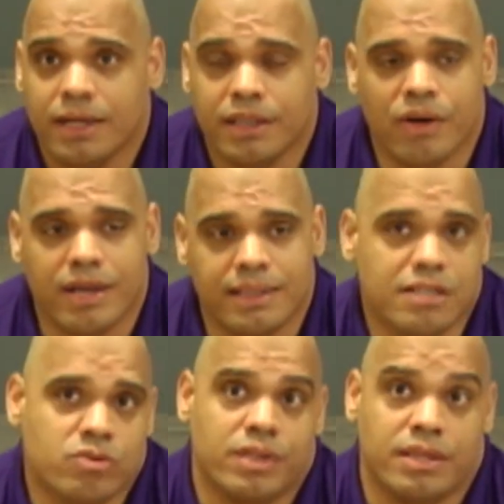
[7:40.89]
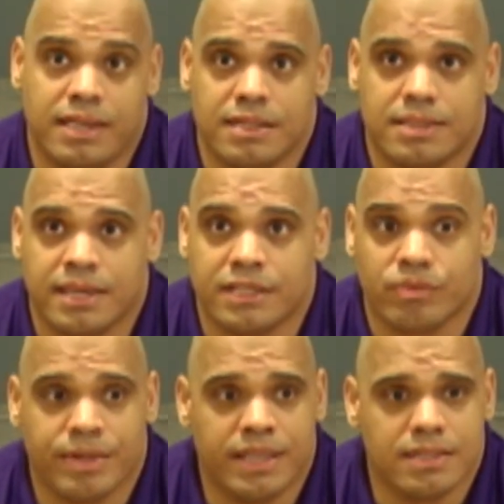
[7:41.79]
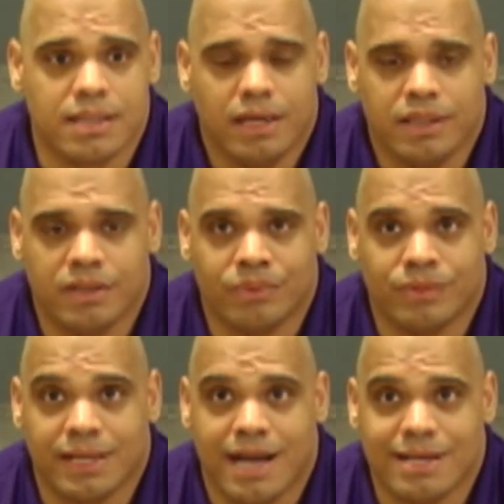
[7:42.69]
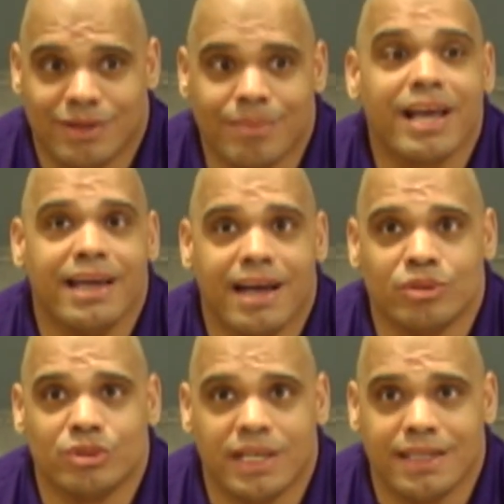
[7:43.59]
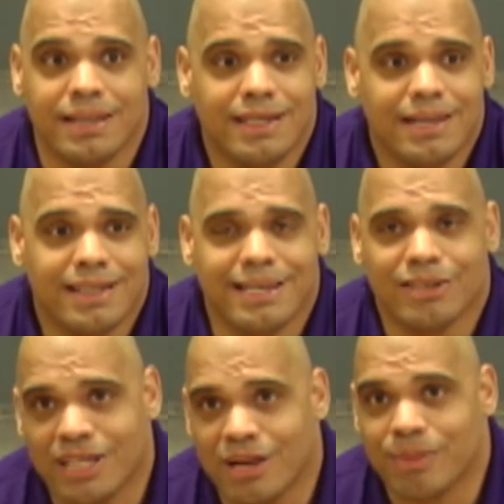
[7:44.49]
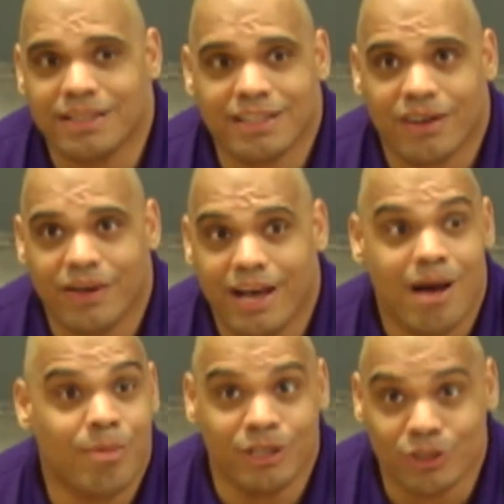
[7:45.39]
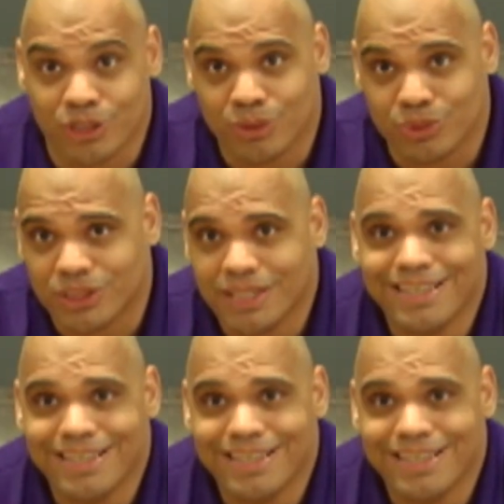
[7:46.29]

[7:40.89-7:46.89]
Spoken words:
I think that's one of the neatest things for me is, when the guys, when I'm like, hey, how's your day? And they'll tell me, and then they go, how about yours, coach?